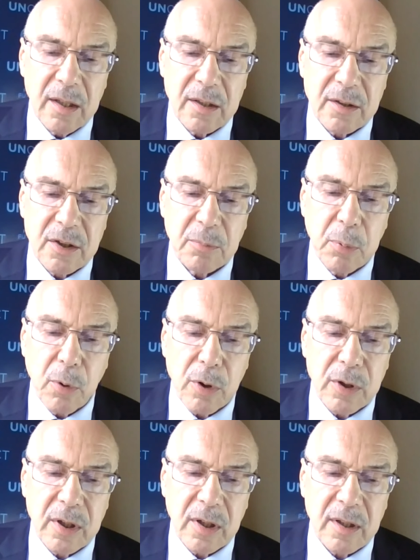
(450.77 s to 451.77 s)
in
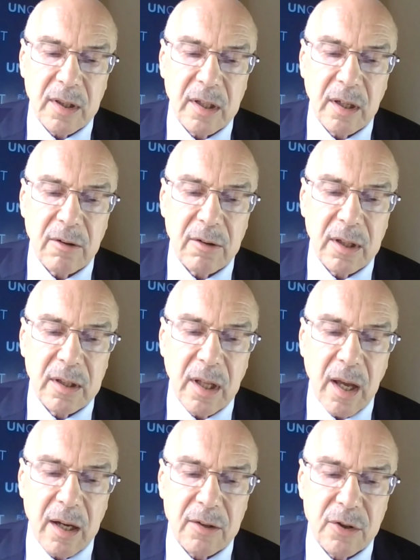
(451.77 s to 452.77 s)
supporting the agreed
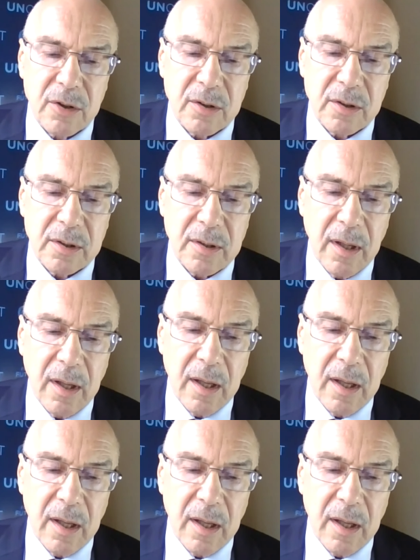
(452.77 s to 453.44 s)
actions.